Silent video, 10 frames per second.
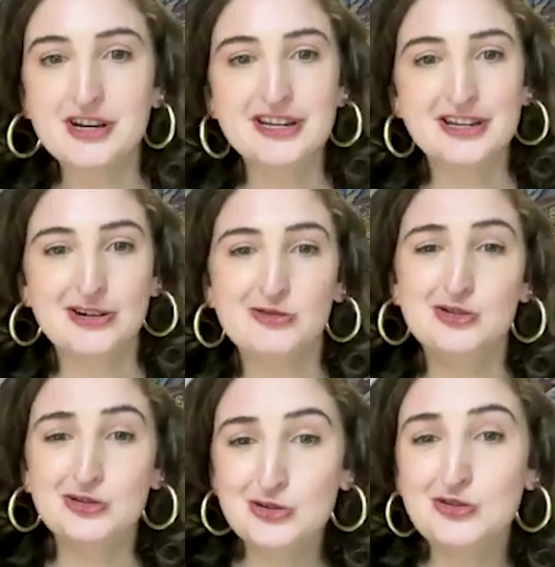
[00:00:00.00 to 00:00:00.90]

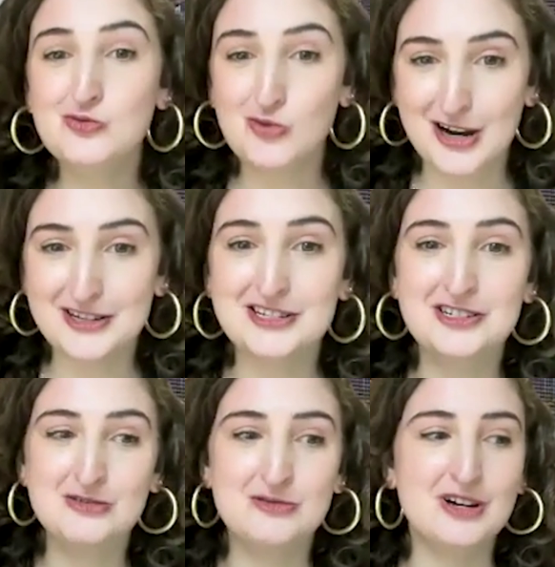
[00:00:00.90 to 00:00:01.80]
Do you want
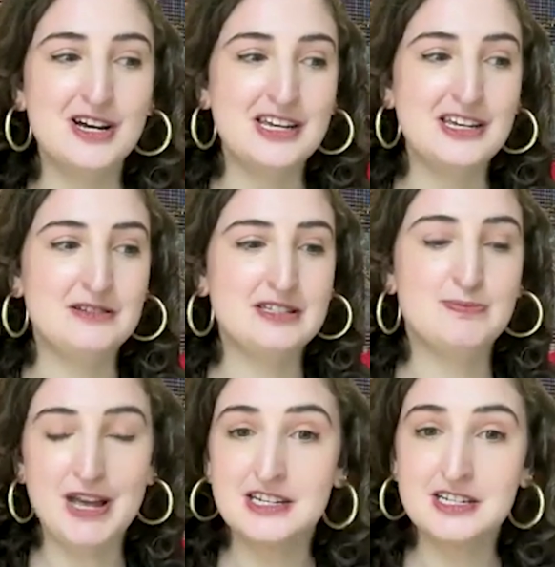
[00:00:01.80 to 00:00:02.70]
to
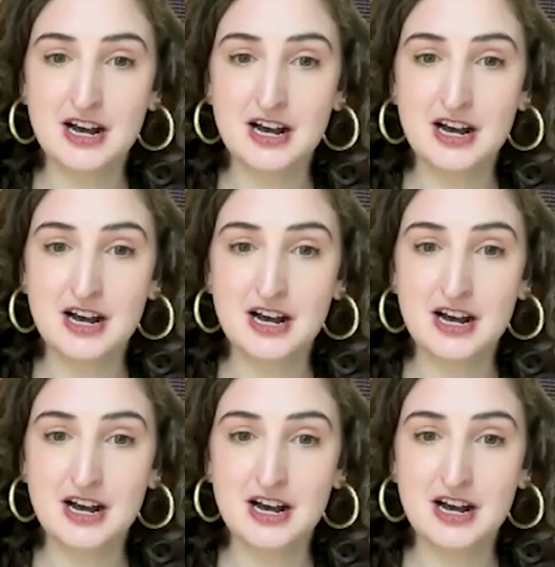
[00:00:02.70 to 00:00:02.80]
spend